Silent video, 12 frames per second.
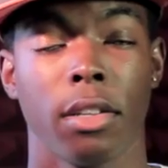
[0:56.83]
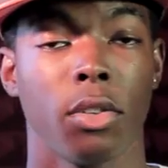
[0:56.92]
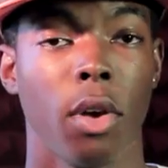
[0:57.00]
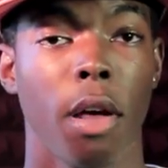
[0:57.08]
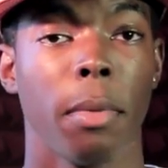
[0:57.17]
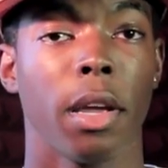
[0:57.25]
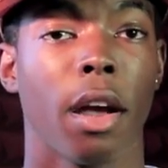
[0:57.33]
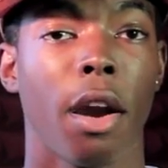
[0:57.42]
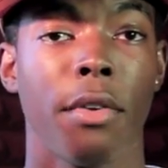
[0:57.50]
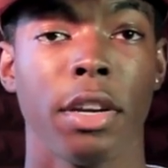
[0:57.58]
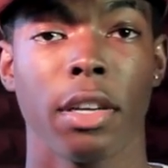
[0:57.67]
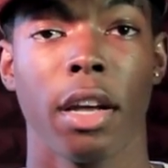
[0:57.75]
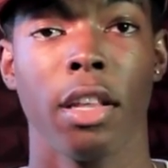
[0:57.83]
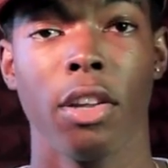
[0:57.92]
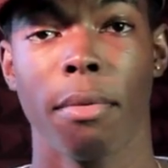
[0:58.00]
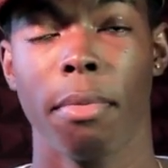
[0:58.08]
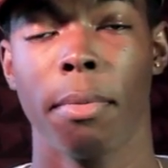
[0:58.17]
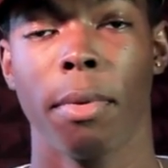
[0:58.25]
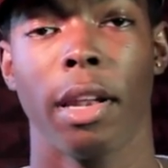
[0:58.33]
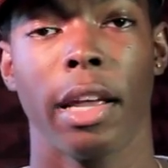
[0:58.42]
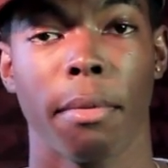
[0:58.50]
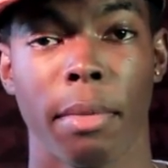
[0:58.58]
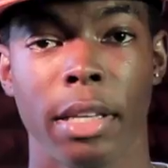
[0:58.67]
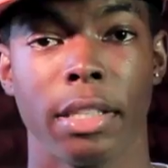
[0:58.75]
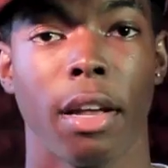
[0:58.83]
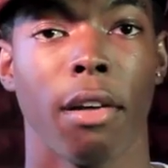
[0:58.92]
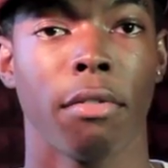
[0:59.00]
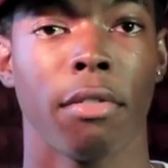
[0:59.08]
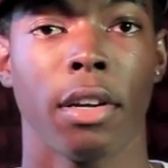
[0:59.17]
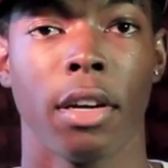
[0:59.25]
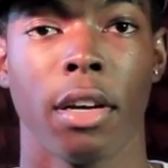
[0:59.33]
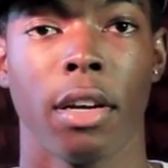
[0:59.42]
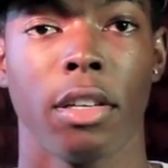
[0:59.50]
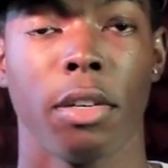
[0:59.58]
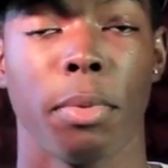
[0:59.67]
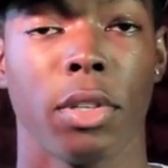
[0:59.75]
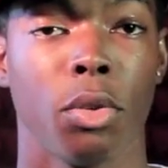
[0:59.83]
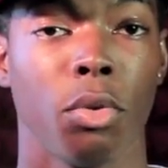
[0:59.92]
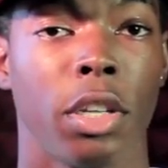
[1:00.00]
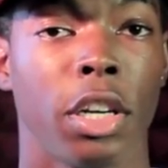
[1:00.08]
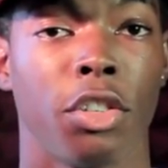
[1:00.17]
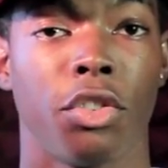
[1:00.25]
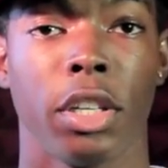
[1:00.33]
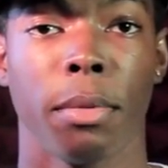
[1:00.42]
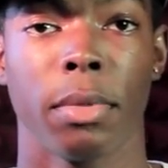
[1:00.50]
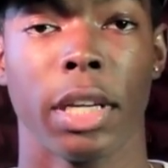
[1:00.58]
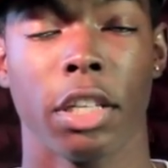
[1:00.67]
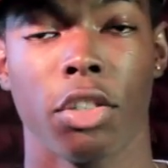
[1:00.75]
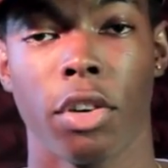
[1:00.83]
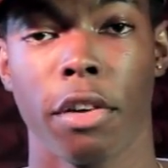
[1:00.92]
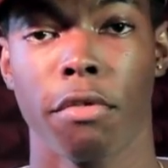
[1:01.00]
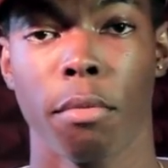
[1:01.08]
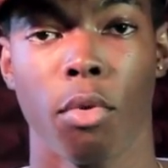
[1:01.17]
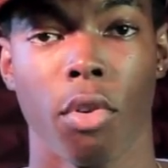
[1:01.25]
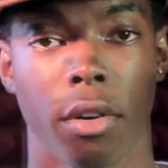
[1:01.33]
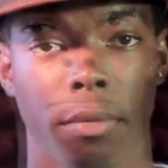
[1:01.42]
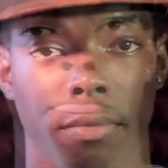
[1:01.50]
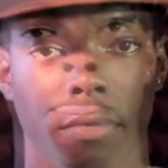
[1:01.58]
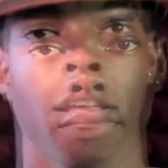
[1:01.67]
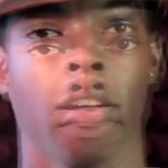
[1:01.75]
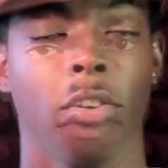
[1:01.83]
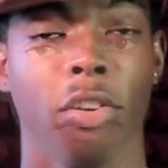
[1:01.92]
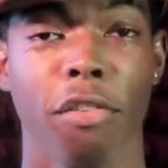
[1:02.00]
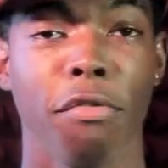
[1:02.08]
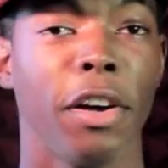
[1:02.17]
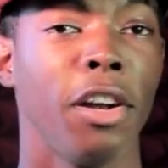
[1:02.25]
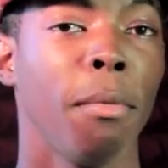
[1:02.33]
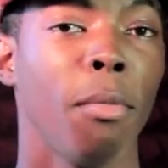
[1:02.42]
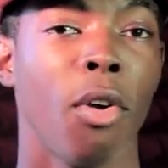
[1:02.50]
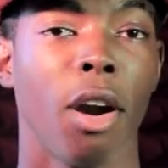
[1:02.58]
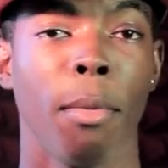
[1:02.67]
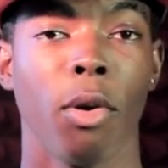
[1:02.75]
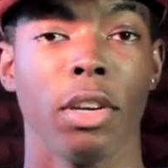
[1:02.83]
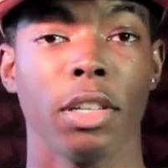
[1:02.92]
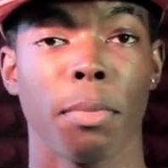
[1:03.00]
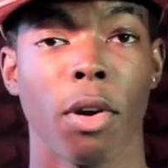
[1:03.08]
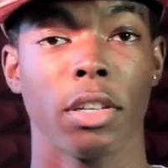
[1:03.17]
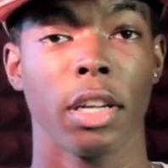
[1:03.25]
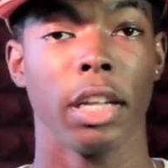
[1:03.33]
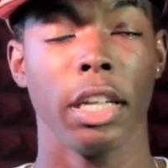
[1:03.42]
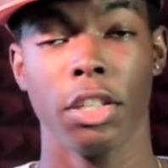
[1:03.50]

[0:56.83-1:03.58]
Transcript: to help encourage other young people like myself to pursue their dreams and strive for more. You can find out more about this project